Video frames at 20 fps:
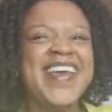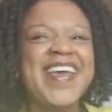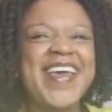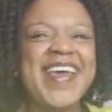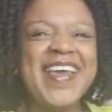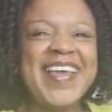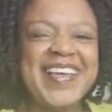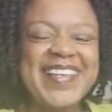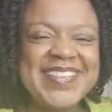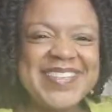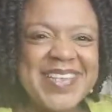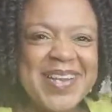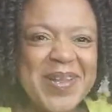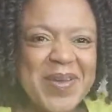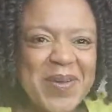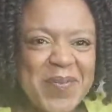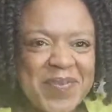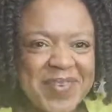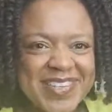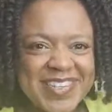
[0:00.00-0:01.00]
He's a little
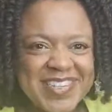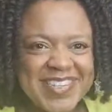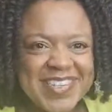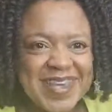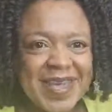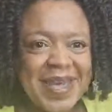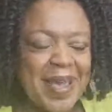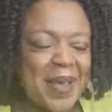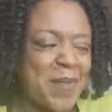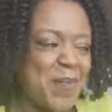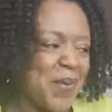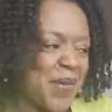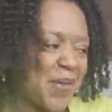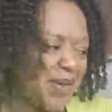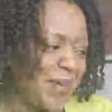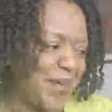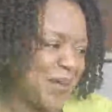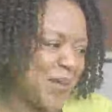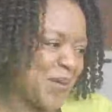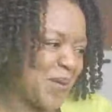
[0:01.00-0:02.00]
bit shy, but
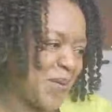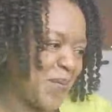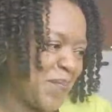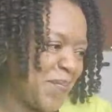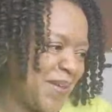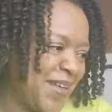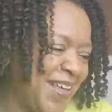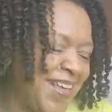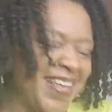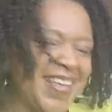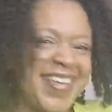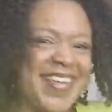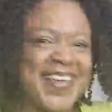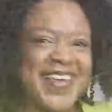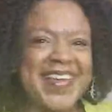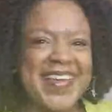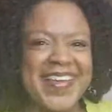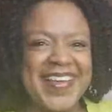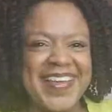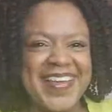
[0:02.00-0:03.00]
um,
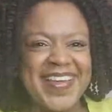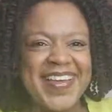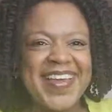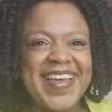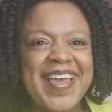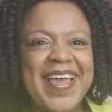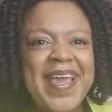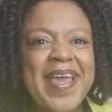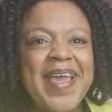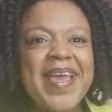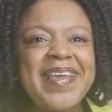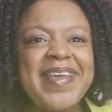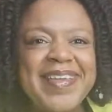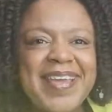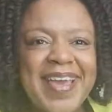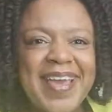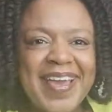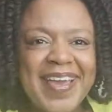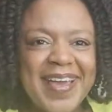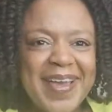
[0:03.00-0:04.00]

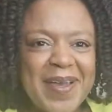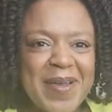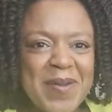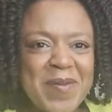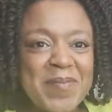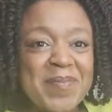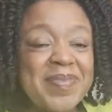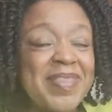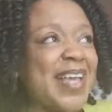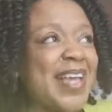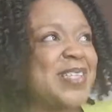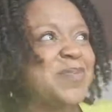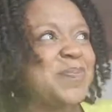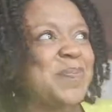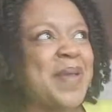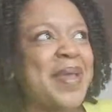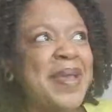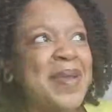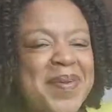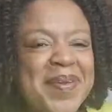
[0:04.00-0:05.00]
yeah, um, that's
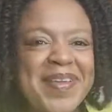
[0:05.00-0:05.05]
babe.